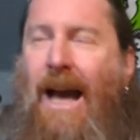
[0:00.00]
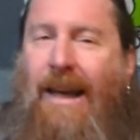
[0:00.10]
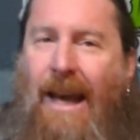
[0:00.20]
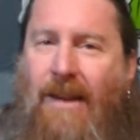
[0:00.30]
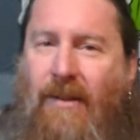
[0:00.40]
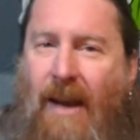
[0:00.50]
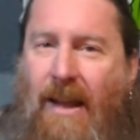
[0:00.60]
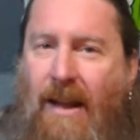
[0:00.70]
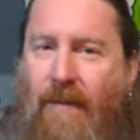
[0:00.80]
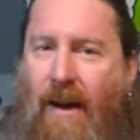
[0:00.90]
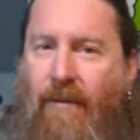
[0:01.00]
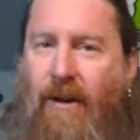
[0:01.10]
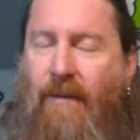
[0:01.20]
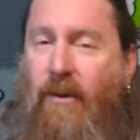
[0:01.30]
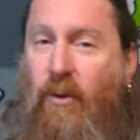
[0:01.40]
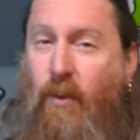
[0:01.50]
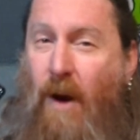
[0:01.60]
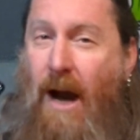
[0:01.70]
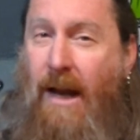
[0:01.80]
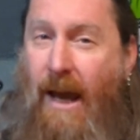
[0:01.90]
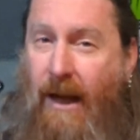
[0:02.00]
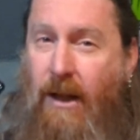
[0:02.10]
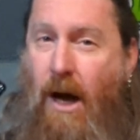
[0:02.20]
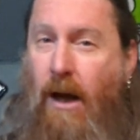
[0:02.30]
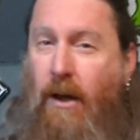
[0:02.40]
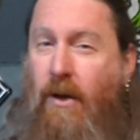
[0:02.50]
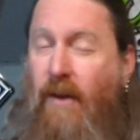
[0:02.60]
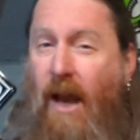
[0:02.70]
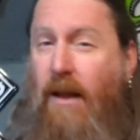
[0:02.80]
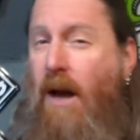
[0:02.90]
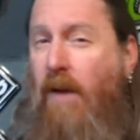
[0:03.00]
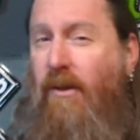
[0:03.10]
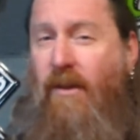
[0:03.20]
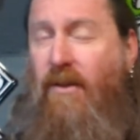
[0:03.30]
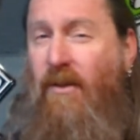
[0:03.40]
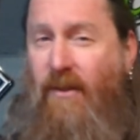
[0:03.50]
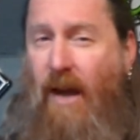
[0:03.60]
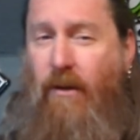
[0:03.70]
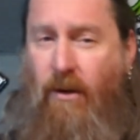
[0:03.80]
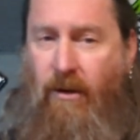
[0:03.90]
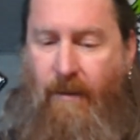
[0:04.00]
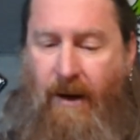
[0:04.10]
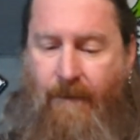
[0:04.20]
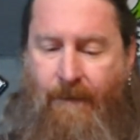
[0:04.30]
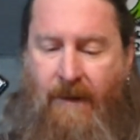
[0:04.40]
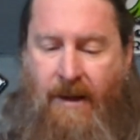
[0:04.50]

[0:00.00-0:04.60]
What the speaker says: can't say that I've ever even tried eggnog, because eggnog just doesn't sound good to me.